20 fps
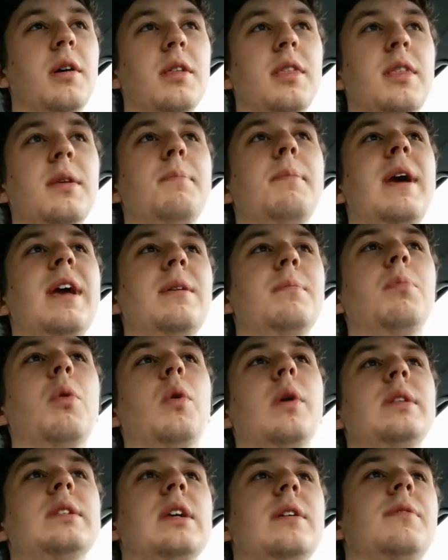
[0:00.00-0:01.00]
the main
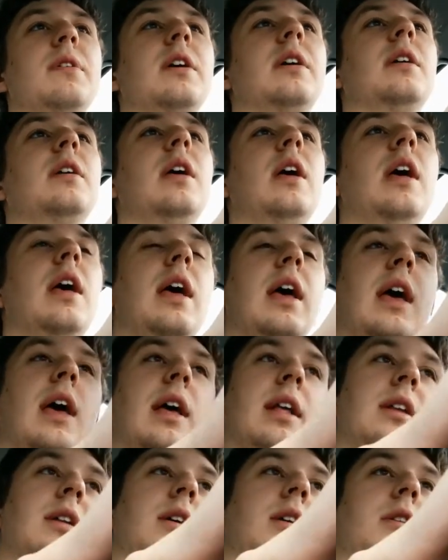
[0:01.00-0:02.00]
points of it,
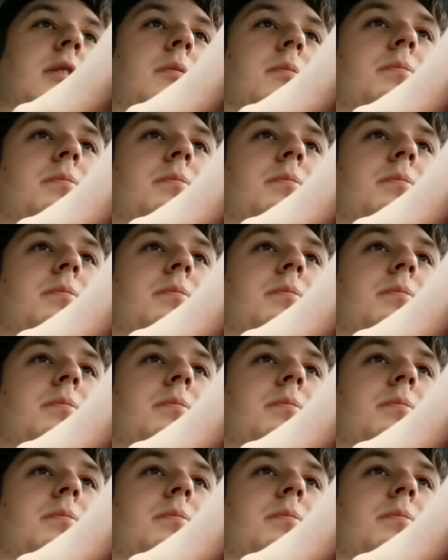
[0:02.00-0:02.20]
and